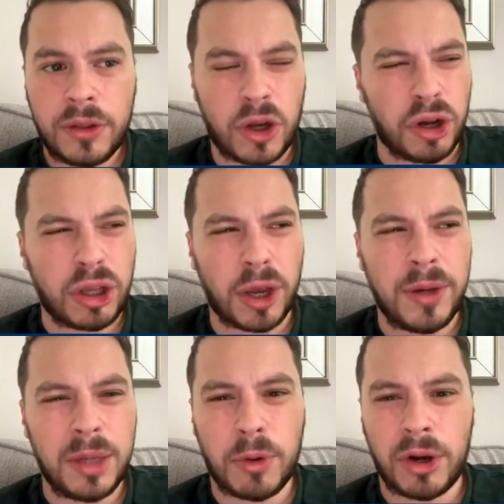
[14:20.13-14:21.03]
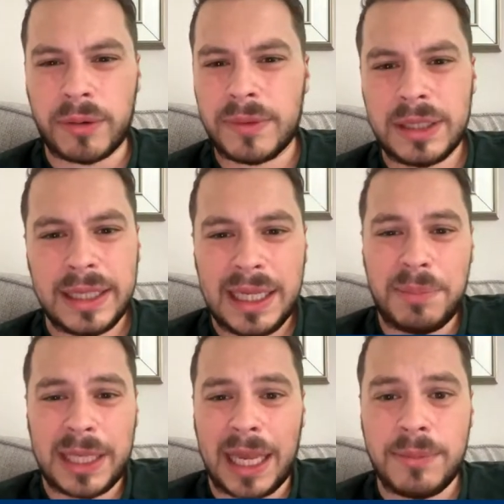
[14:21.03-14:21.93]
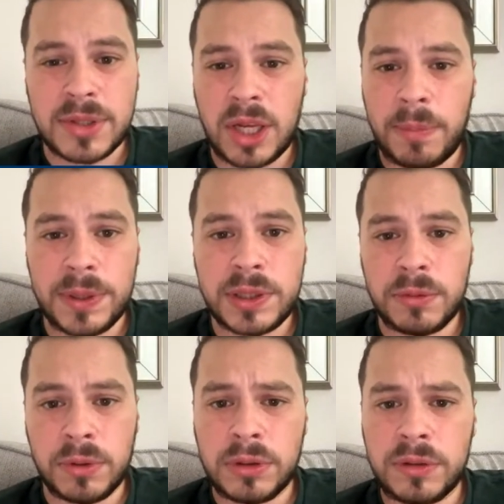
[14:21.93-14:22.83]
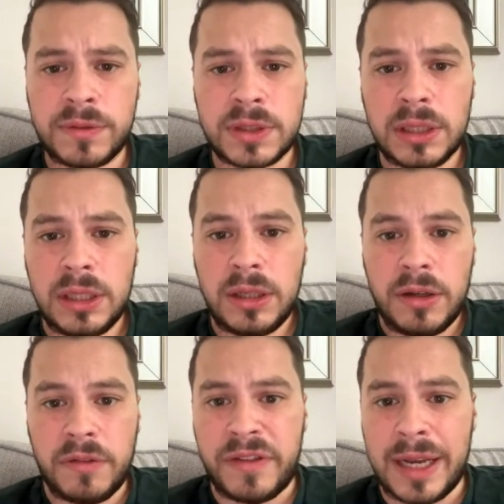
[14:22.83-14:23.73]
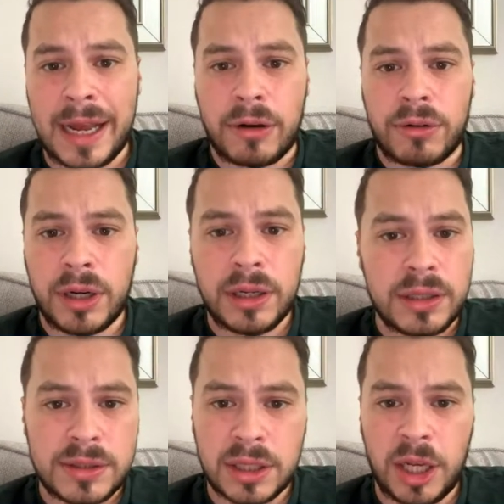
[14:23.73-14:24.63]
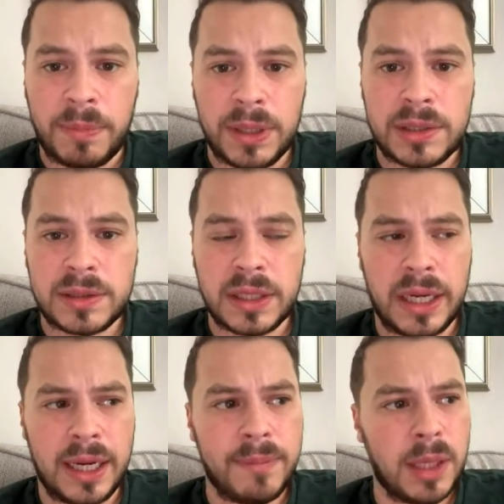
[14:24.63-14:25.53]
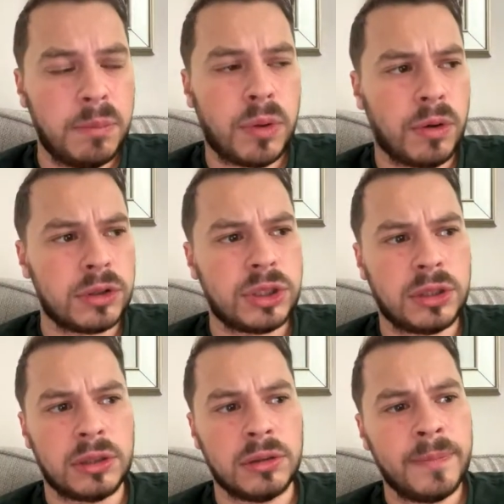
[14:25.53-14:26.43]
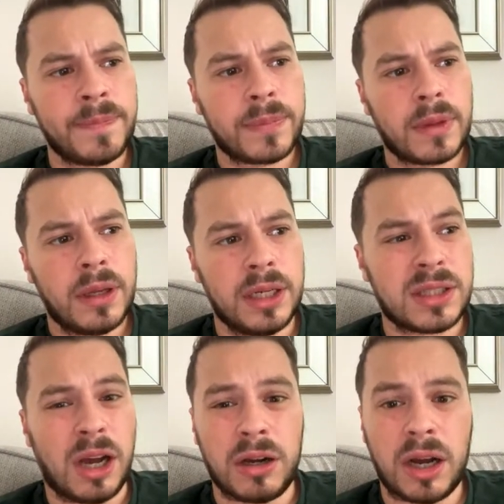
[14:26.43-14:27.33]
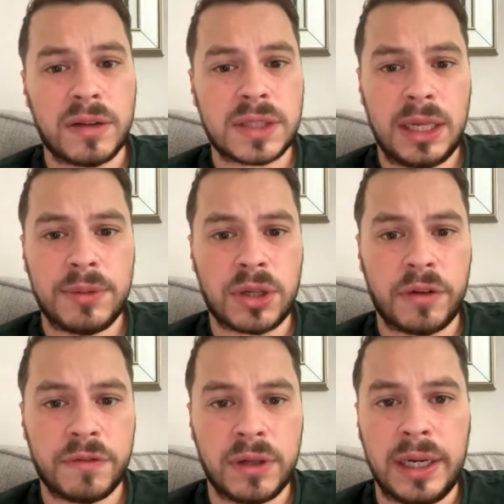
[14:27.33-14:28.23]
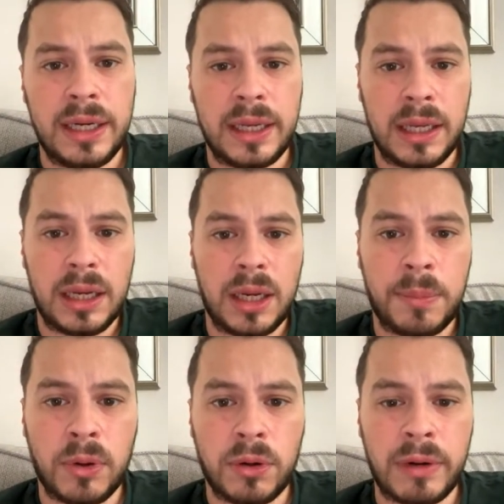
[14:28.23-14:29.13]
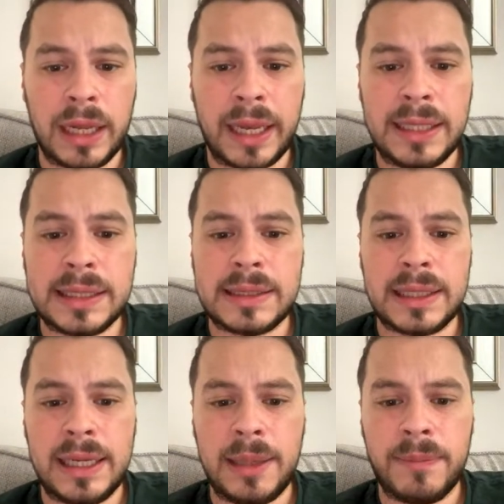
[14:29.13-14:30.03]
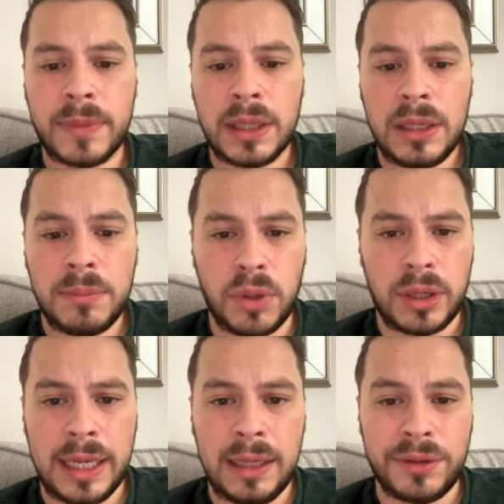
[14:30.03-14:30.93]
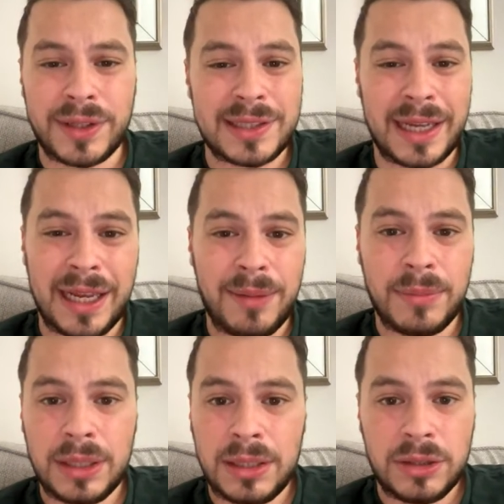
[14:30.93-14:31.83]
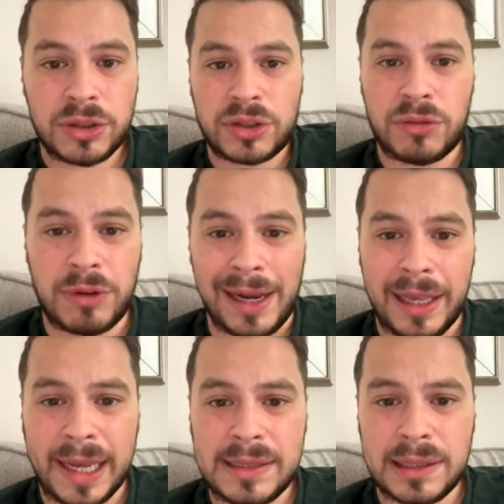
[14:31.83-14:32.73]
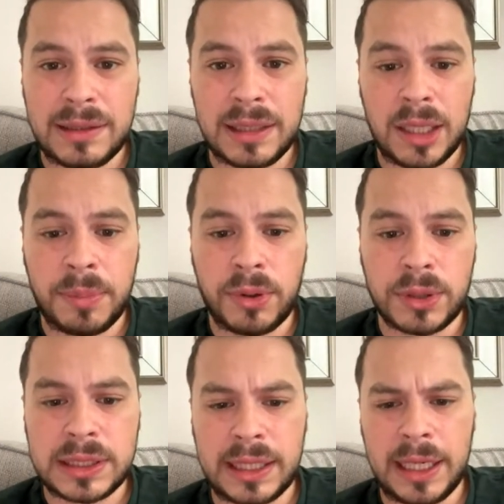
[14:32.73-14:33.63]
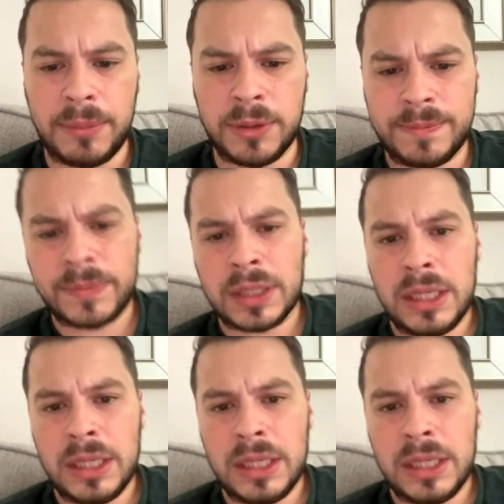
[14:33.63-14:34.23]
The Conor Cody one, he became surplus at Wolves. Vinagre, surplus in Portugal. Tarkovsky was on a free in a poor relegated team. McNeil, the same, just relegated in a poor team. And